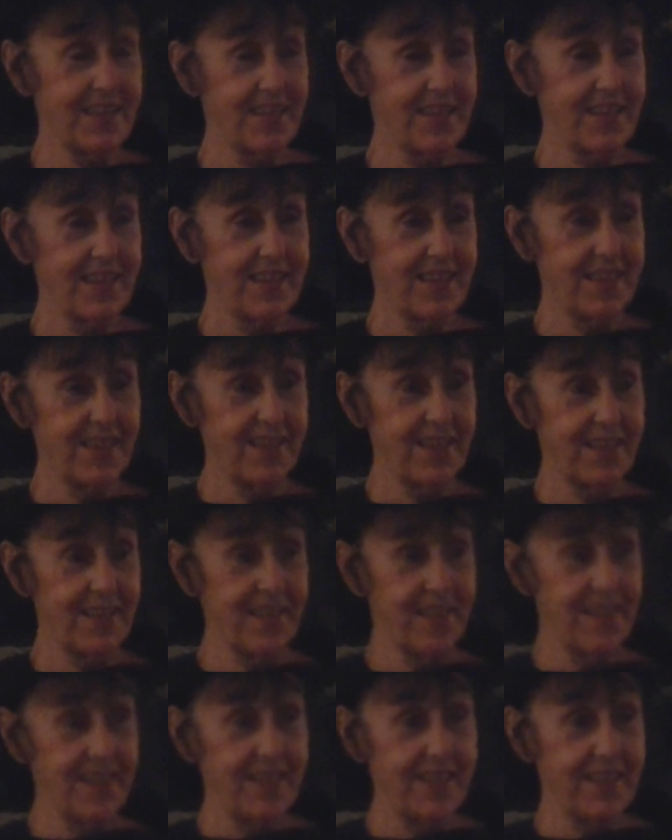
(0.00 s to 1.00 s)
dollars, the
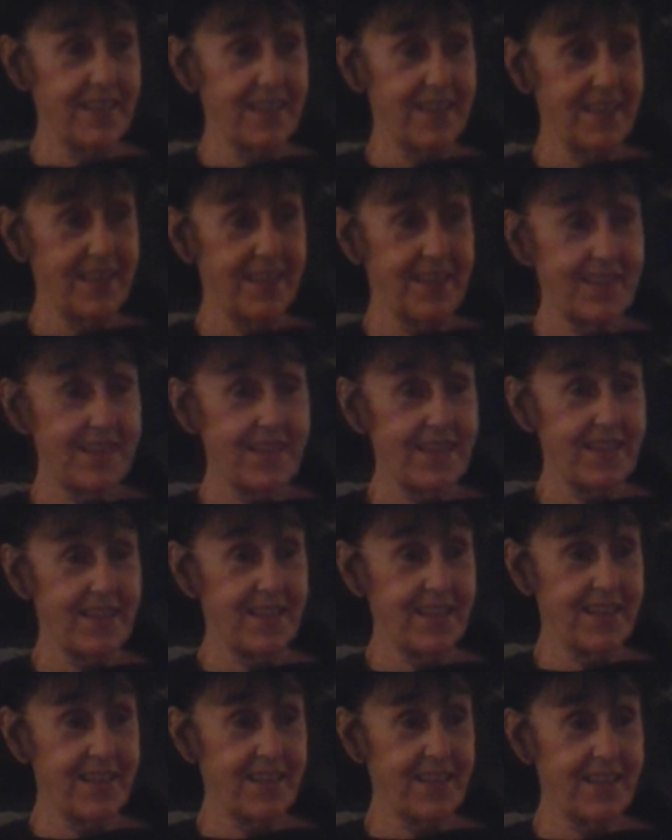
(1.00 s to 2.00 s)
one I wear is Yeah,
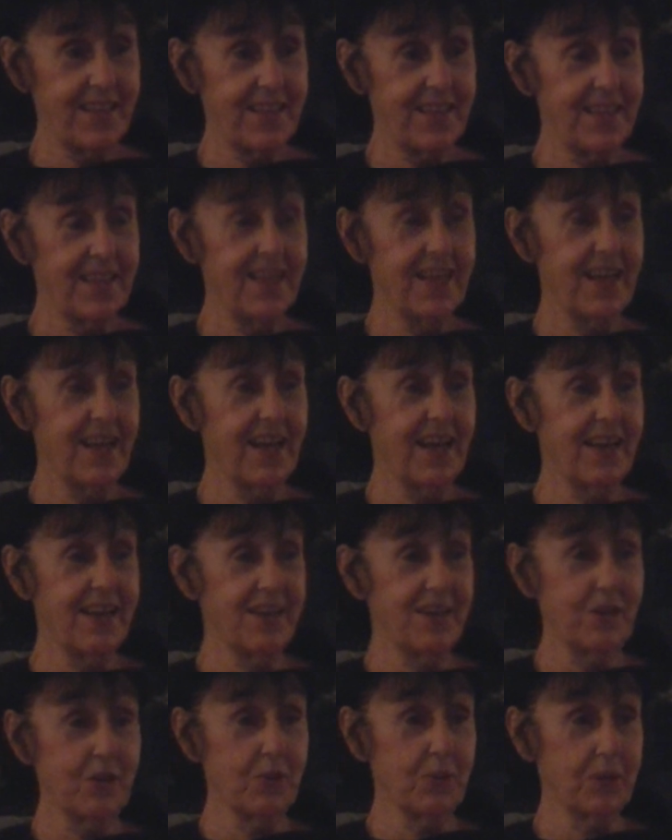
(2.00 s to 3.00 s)
they're
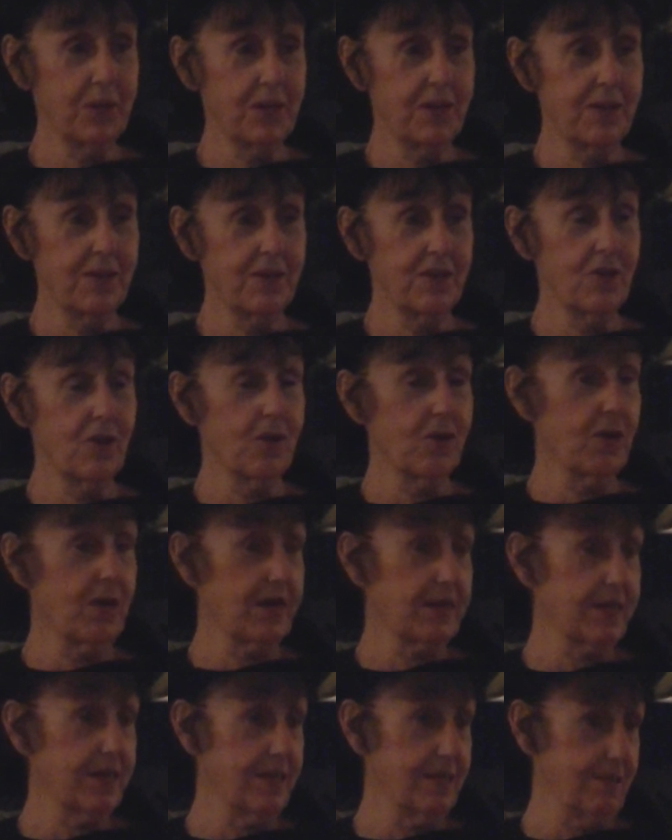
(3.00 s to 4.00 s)
I know it. You're
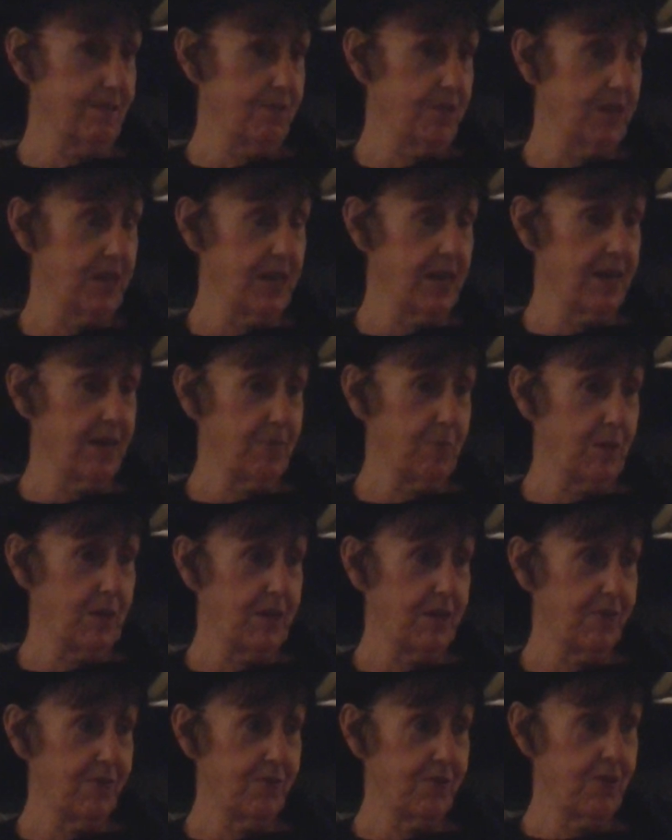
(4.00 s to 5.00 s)
lucky the VA
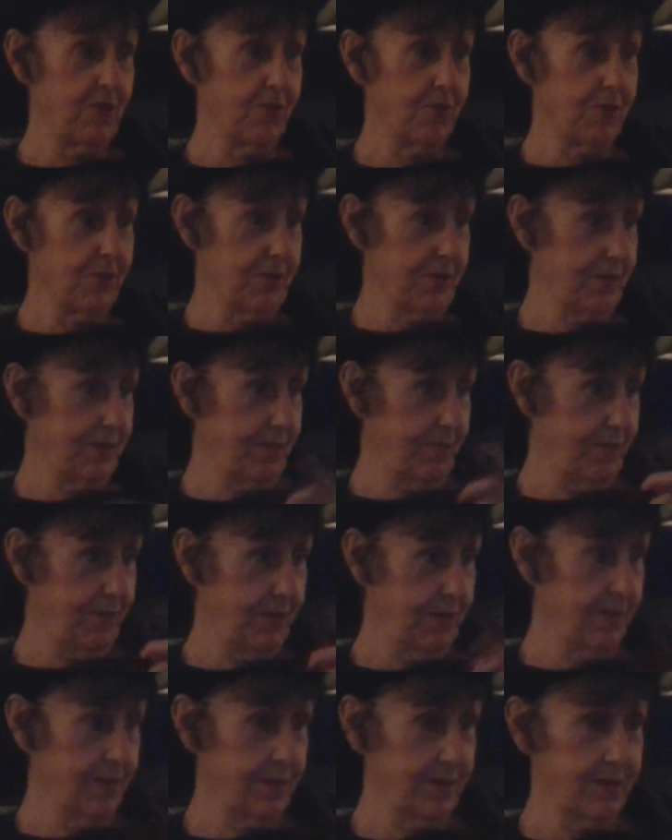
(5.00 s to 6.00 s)
paid for yours, for
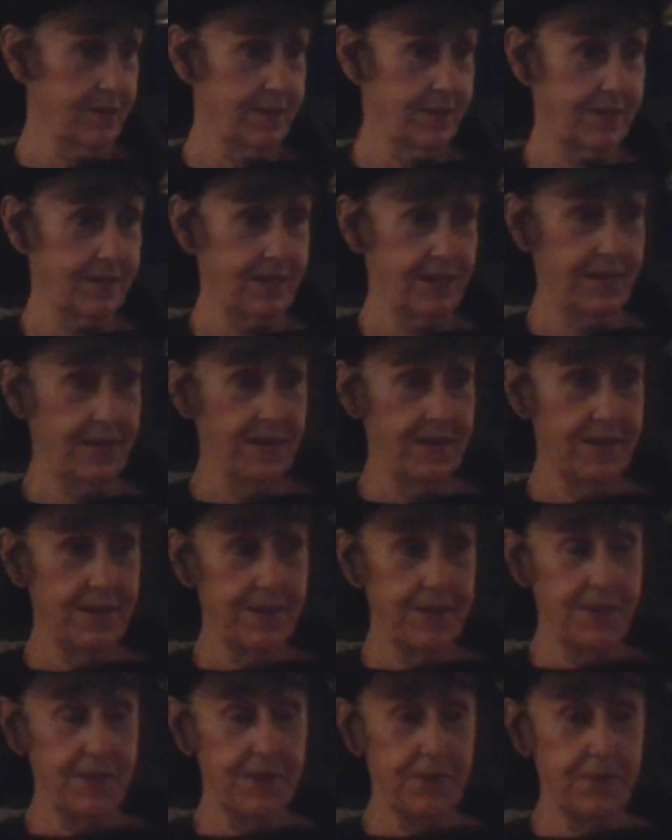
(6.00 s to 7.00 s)
his. Yeah,
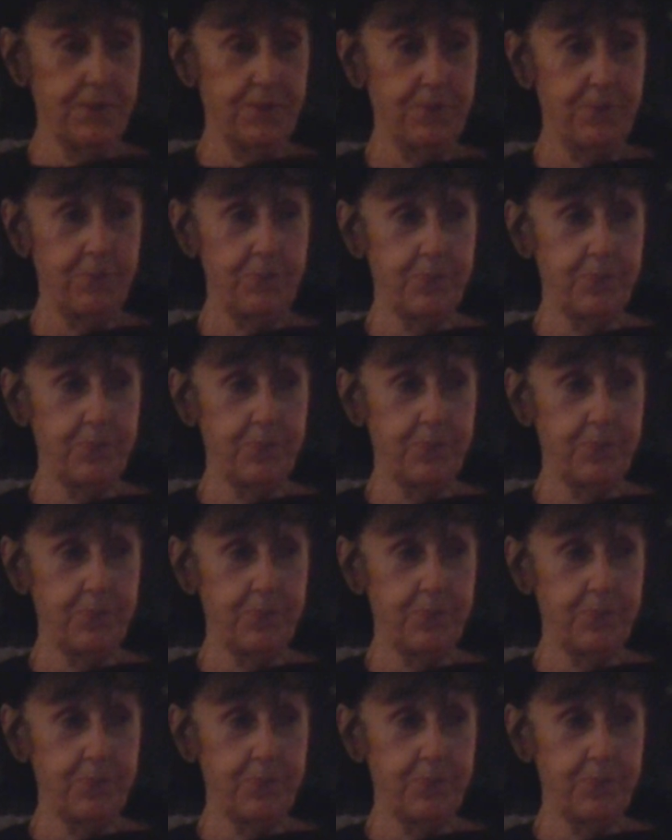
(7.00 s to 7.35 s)
Yeah. it is good.